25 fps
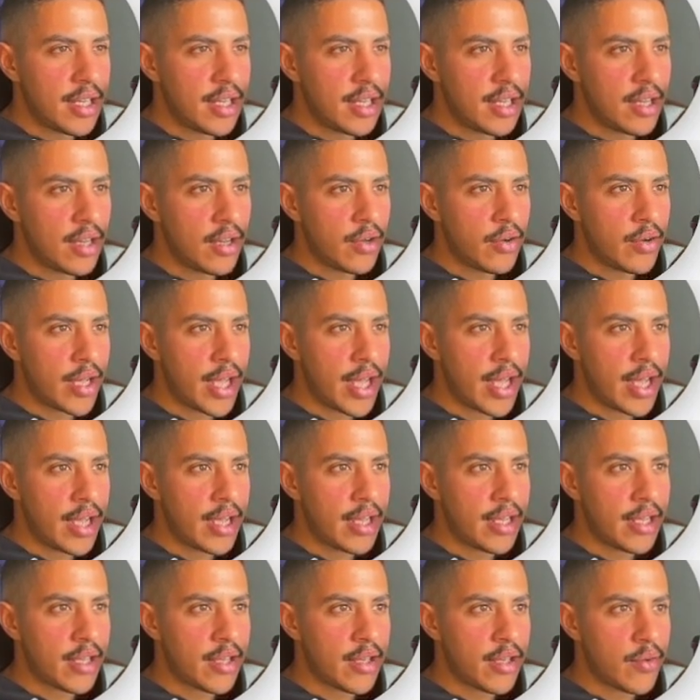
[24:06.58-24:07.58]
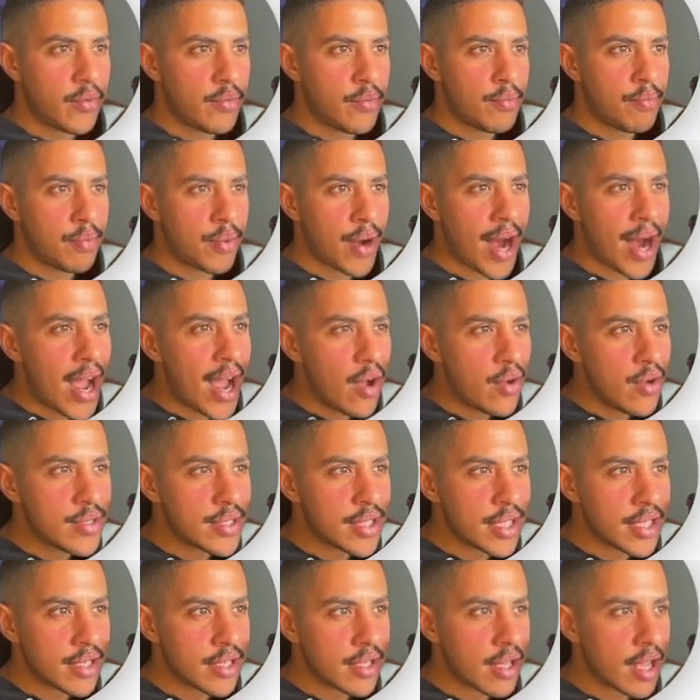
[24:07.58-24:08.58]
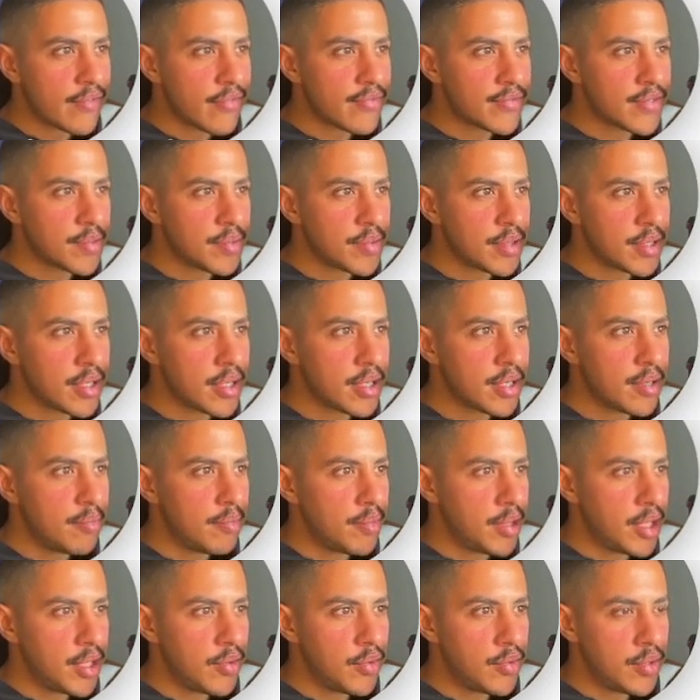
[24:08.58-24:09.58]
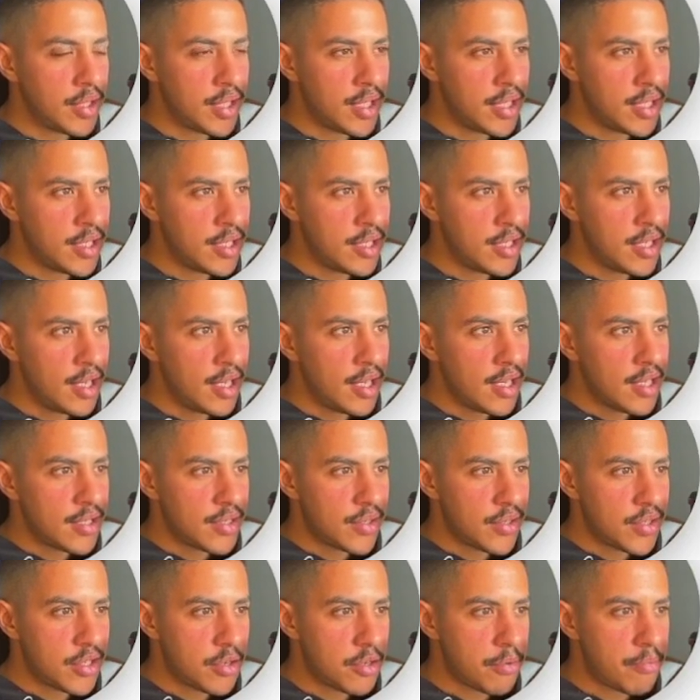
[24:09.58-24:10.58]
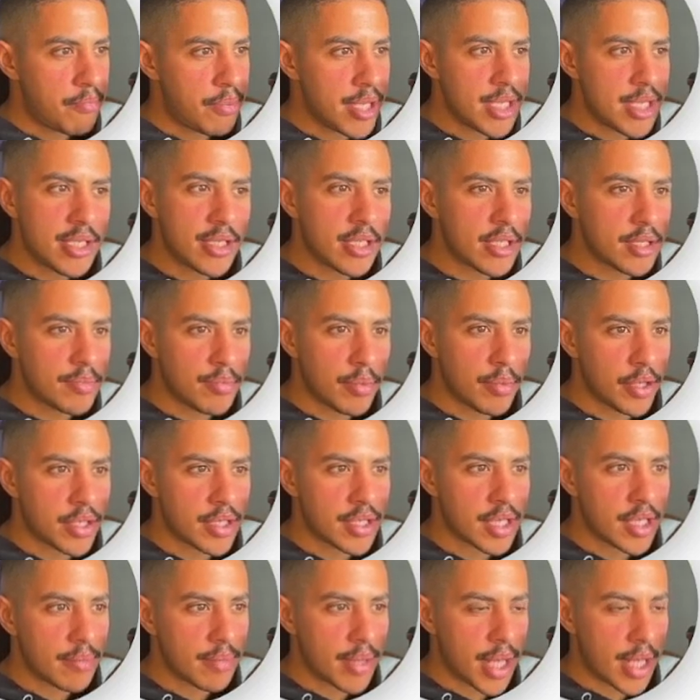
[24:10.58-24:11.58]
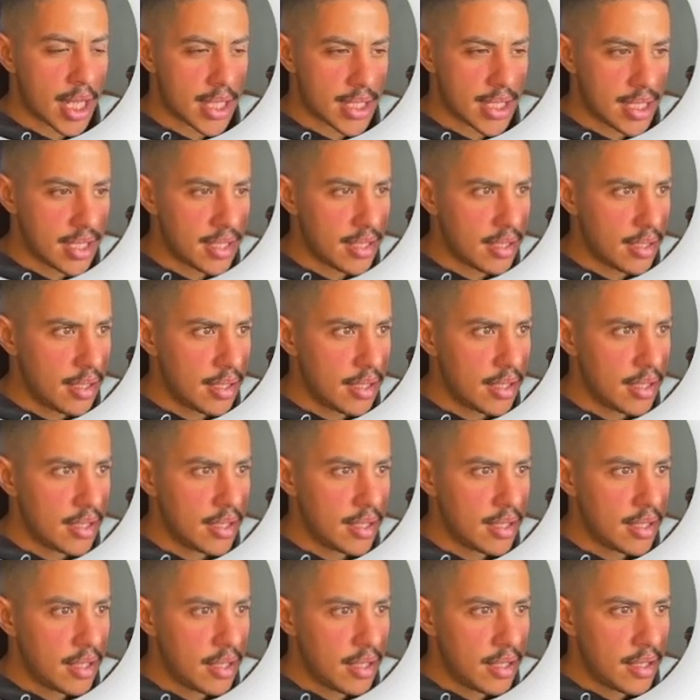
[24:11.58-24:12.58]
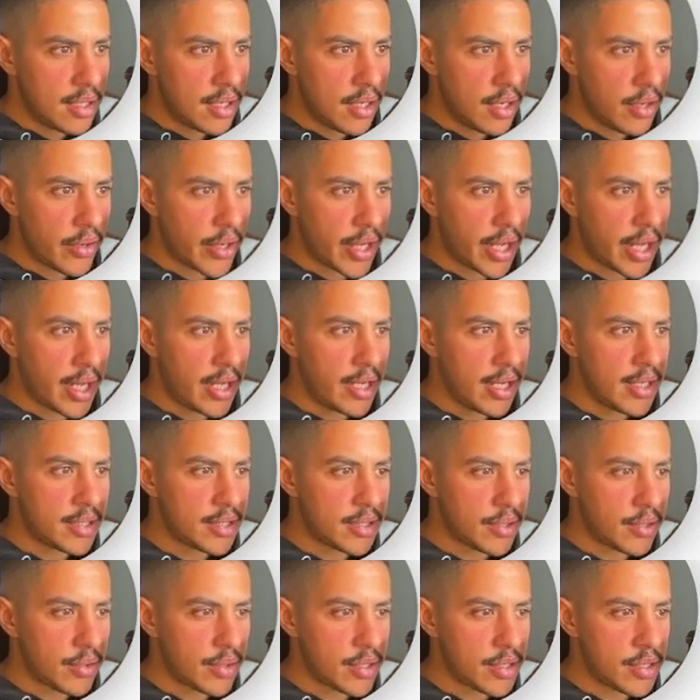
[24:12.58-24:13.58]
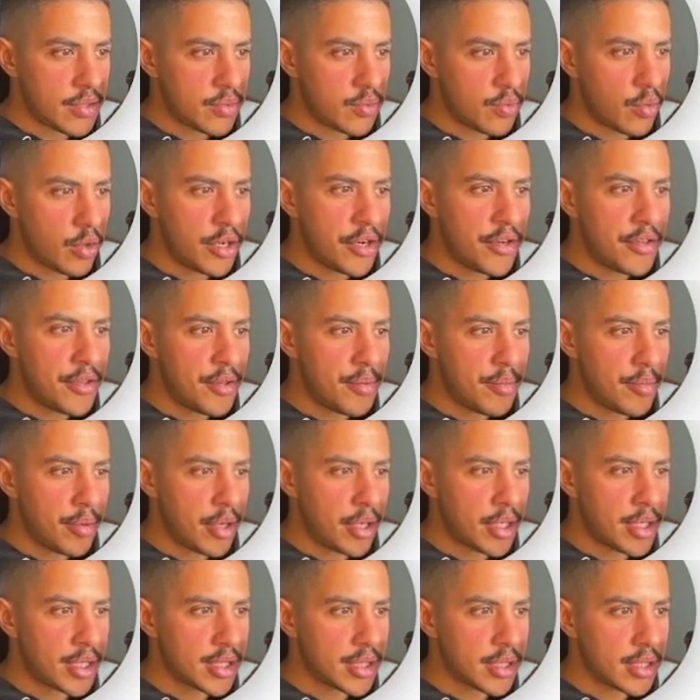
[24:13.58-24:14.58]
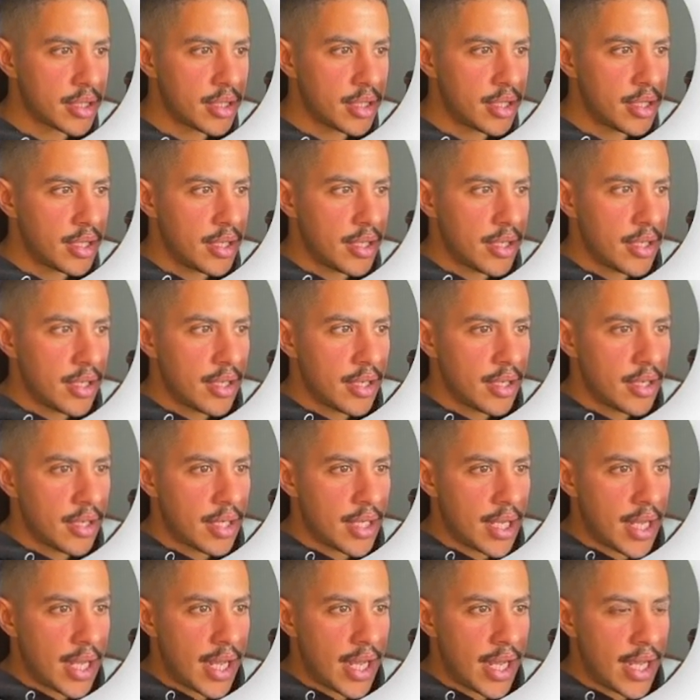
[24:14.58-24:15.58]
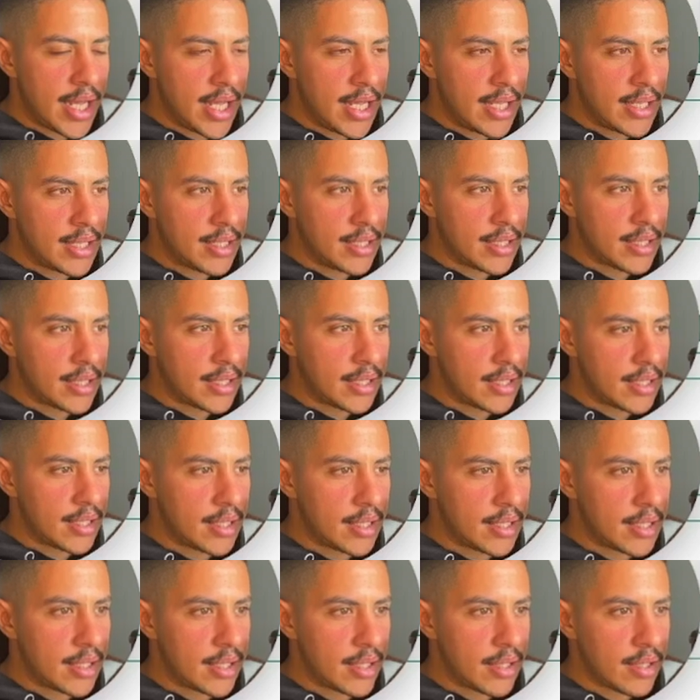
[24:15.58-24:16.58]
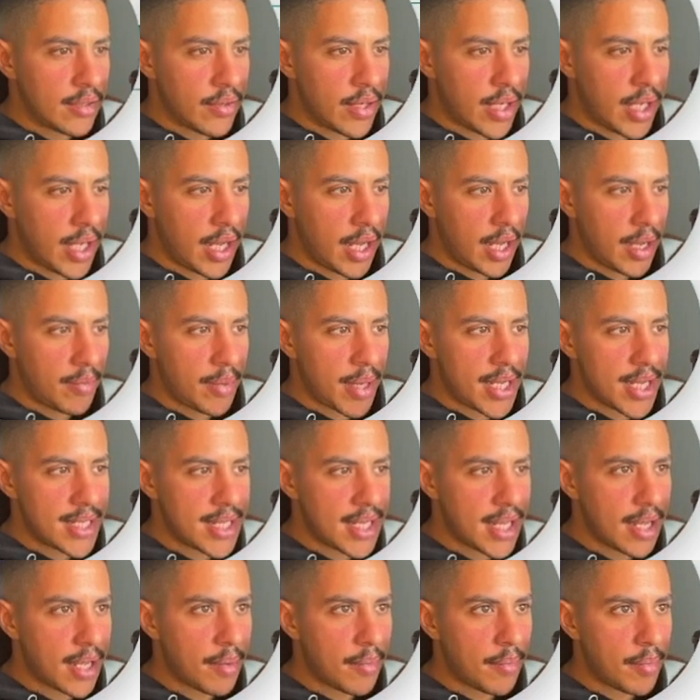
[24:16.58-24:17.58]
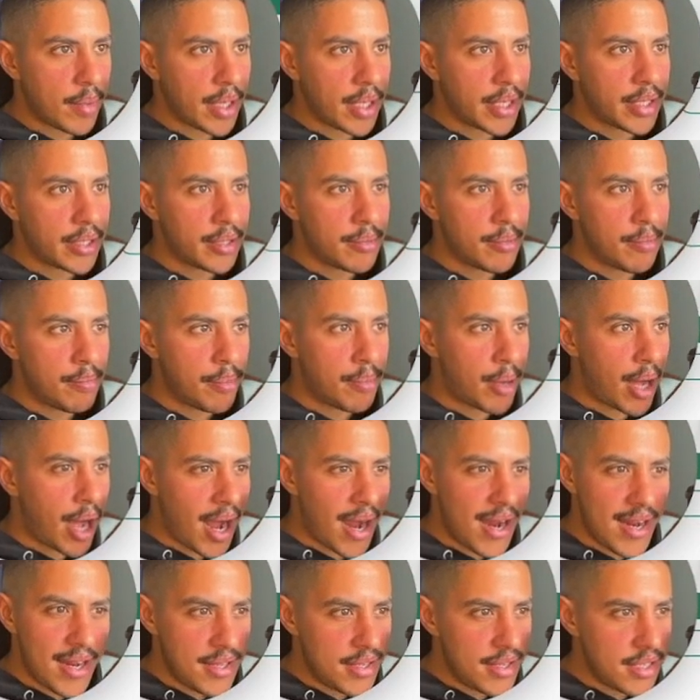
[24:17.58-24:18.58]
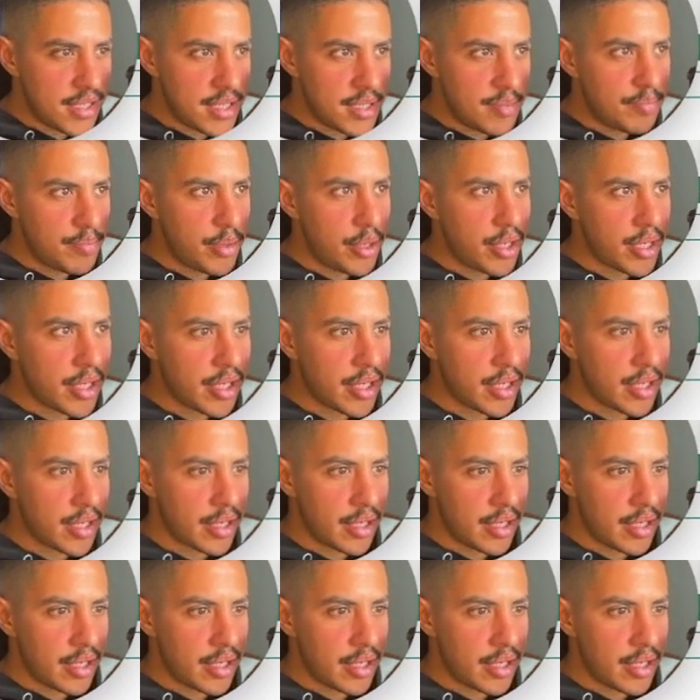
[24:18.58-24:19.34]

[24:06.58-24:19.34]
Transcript: Okay, you browse and you have something communities. So these are business books, I'm guessing. Okay, so this is one of the books. And, okay, I'm guessing I'm going to buy this book.